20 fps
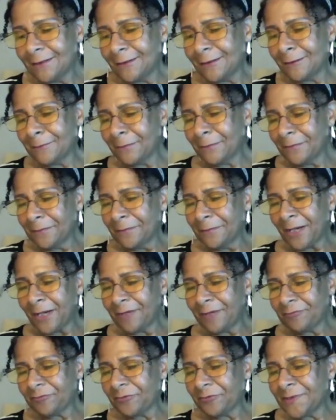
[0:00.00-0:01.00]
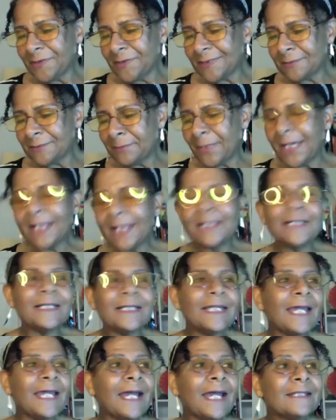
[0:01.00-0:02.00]
then my friends Matt and
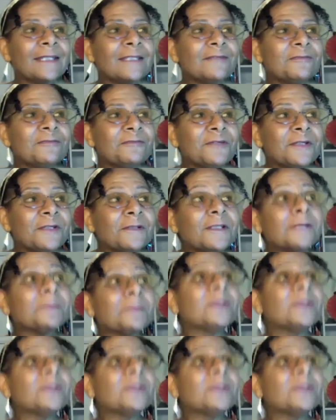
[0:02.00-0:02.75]
Kathy Feely.